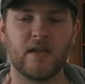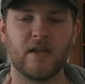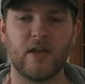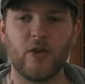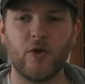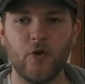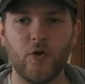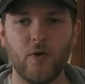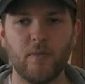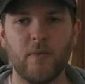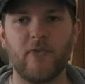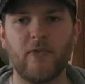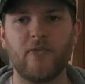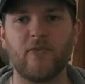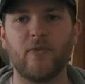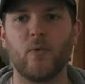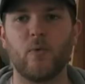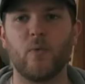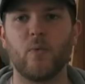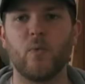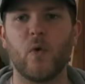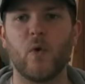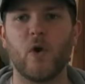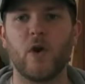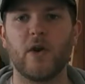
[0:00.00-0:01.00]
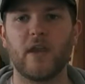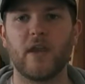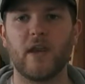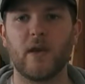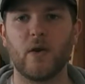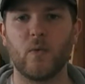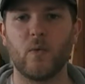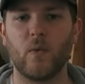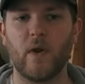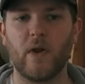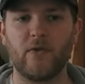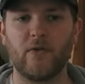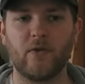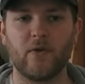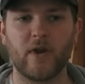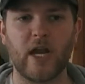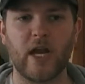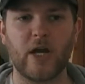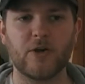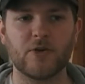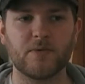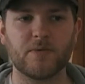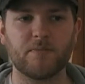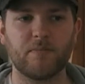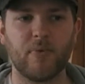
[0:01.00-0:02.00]
the humans work in a way to
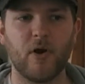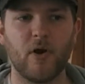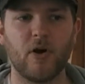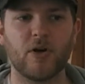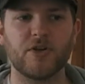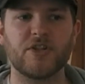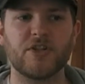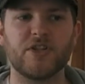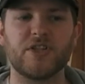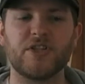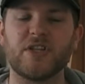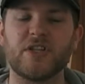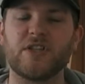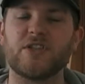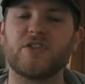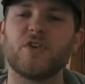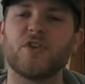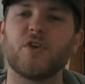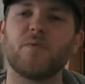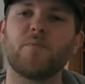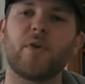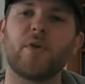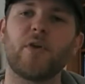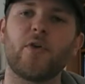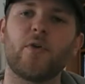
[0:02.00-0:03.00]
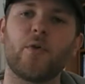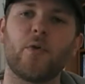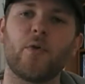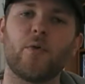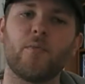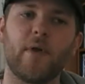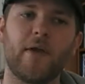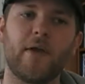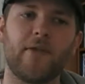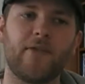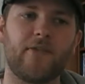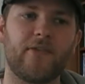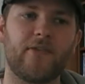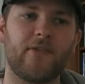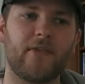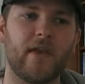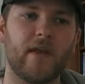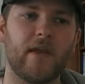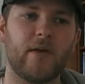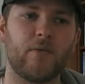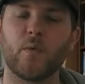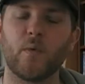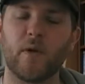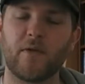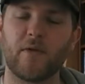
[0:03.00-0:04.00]
counterpart the superhumans
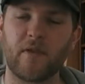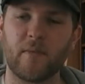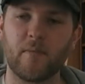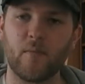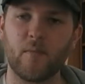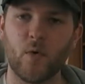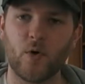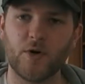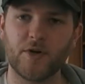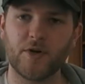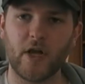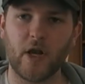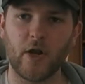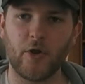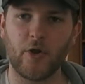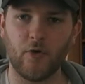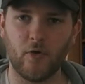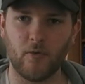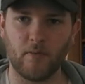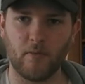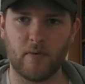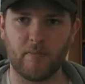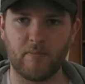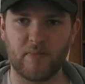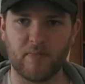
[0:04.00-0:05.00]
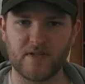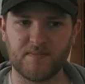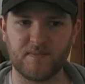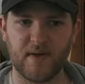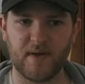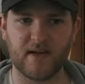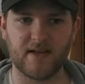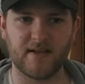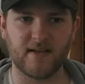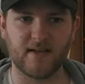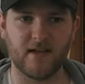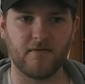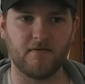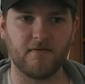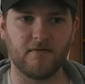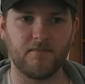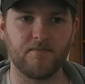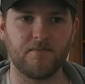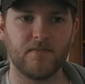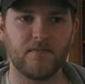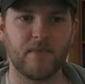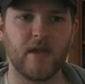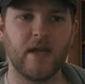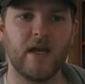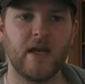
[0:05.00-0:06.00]
with a mortal human perspective.
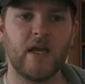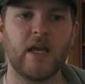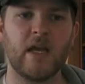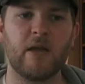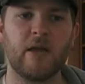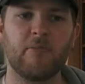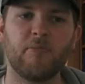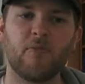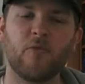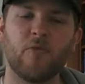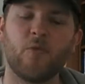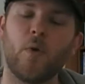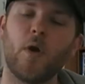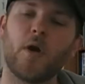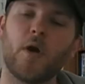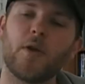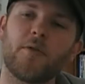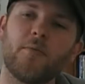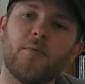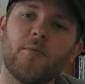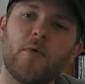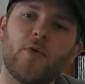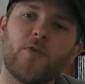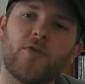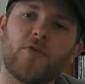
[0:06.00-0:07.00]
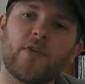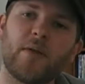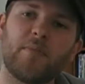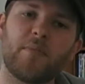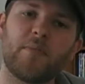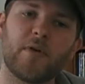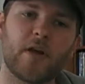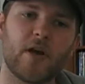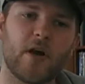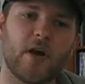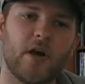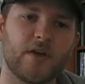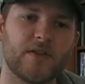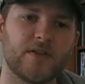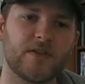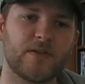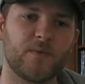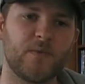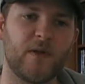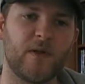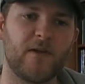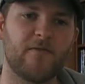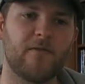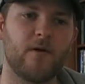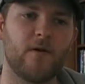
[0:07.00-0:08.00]
It worked mostly because
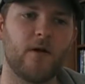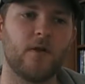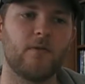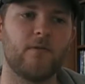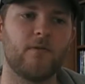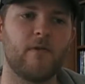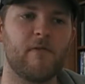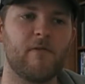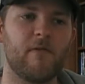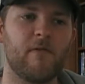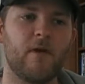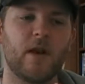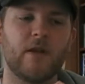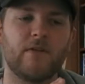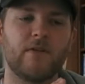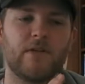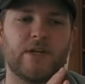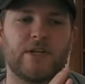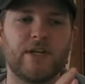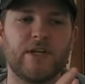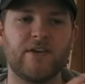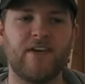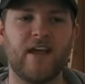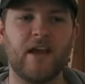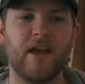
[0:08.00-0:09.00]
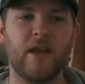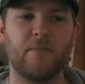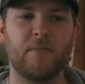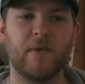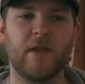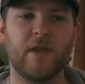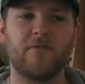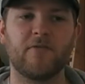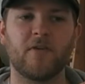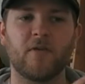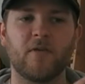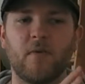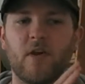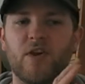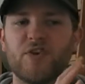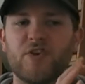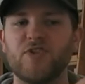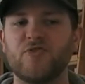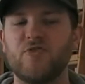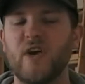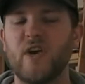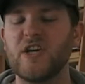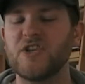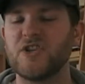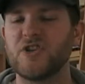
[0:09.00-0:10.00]
we followed their development from
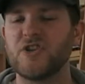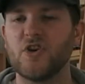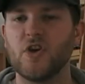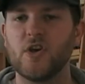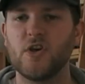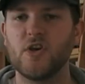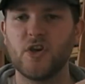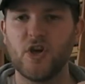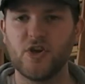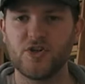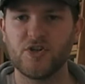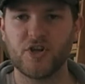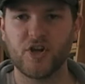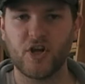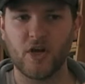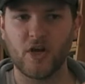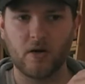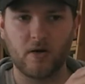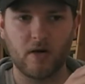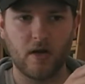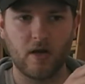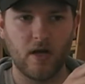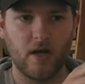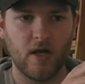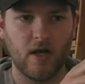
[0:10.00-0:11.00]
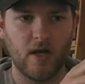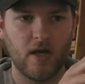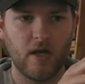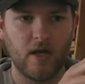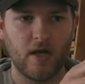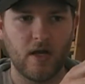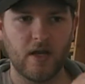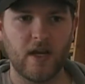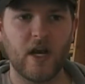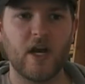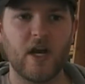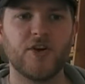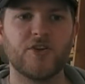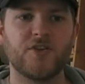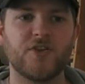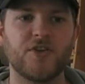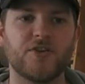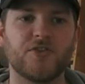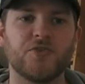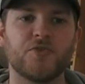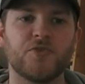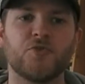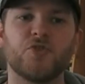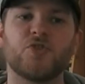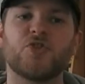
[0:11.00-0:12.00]
rational, logical
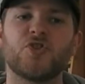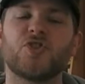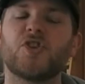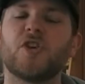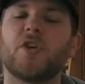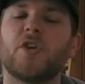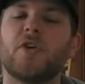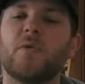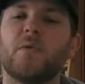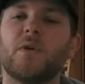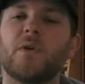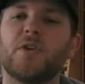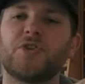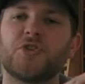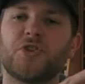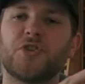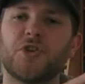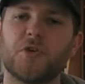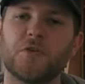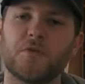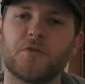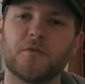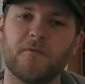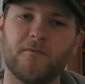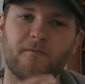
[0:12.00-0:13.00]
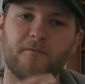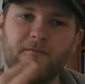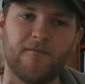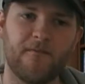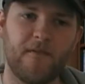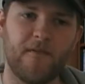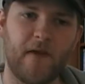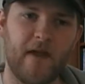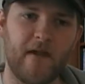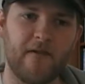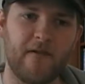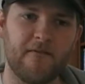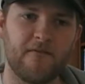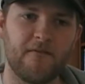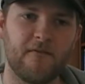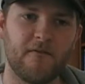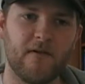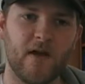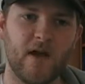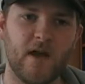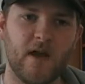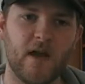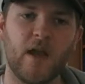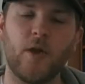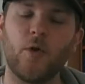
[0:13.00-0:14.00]
characters who slowly turn to faith
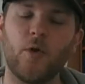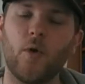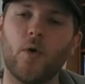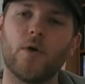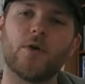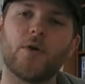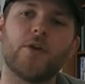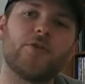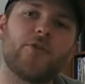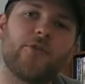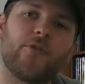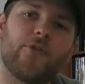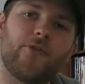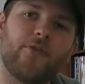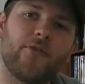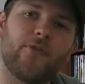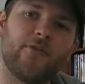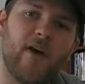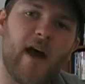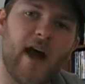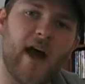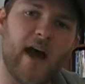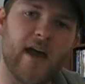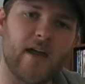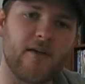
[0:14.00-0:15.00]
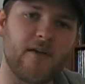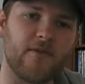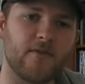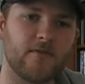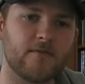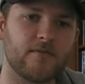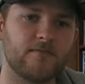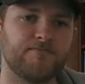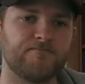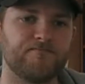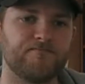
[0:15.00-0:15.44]
in order to survive.